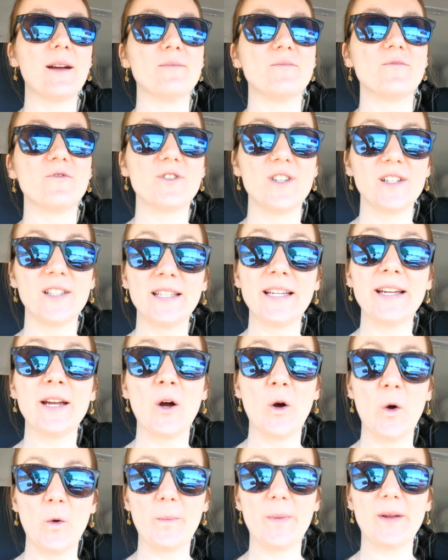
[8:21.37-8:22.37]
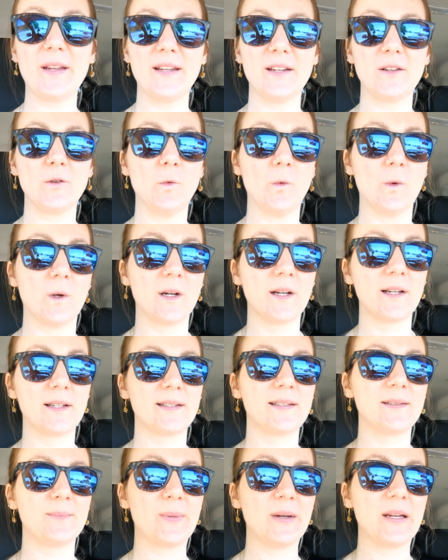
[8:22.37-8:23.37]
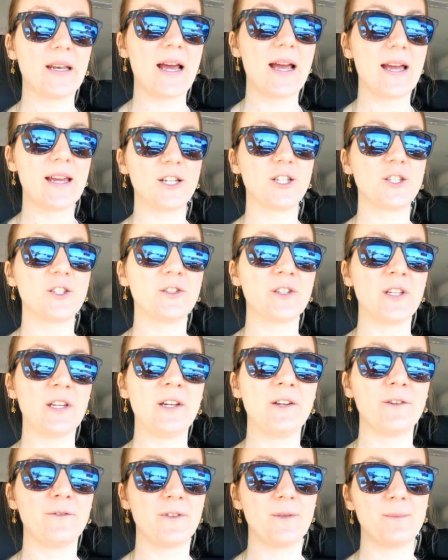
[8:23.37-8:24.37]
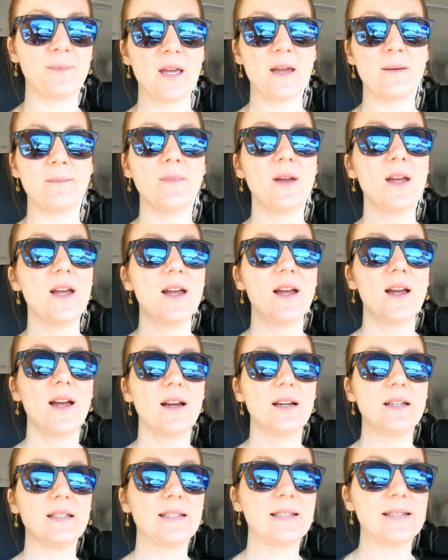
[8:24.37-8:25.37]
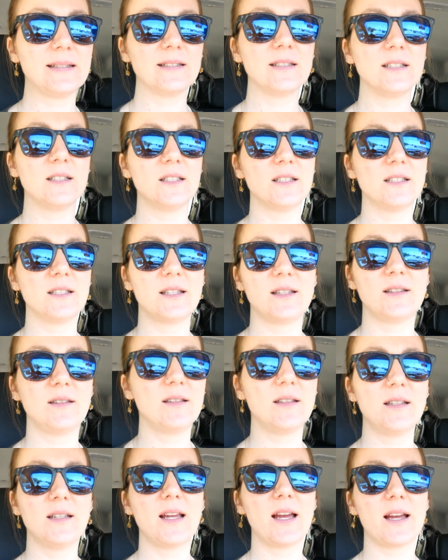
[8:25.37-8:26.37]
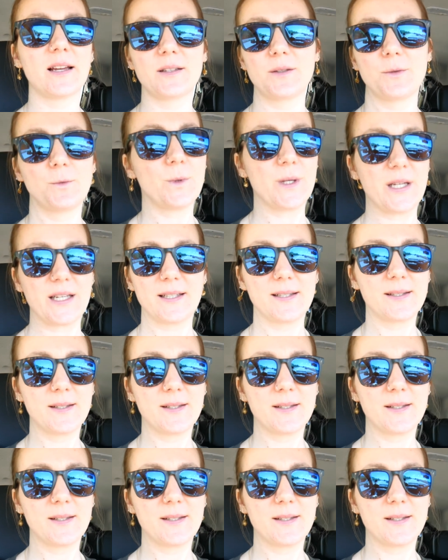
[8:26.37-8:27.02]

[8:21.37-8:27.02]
I'm really hoping it works, but I should hear from them until the next week.